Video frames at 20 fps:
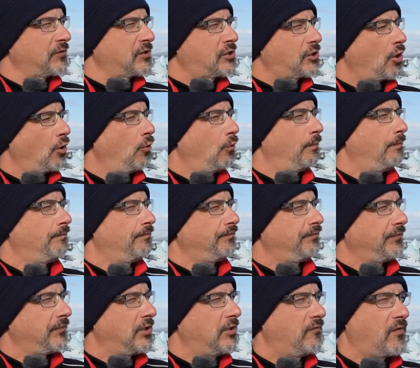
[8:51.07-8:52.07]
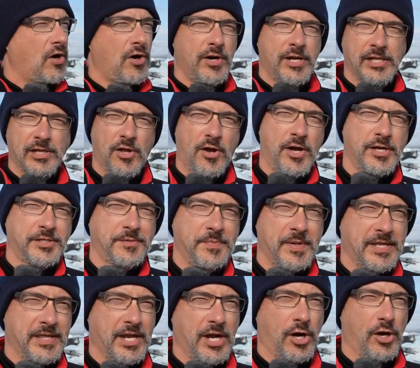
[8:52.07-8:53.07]
So you've already lost
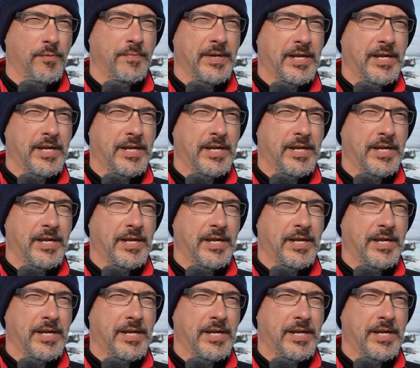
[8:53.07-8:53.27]
me there,